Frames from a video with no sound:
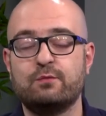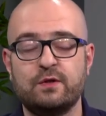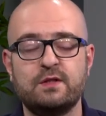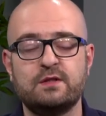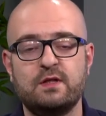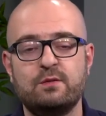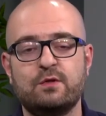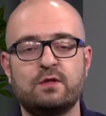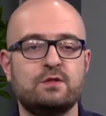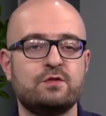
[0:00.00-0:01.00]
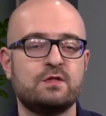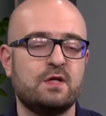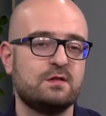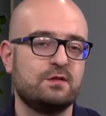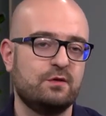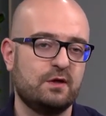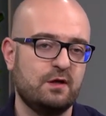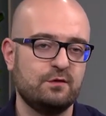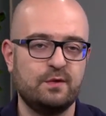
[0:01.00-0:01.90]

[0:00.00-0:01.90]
with the team, you can just ask your account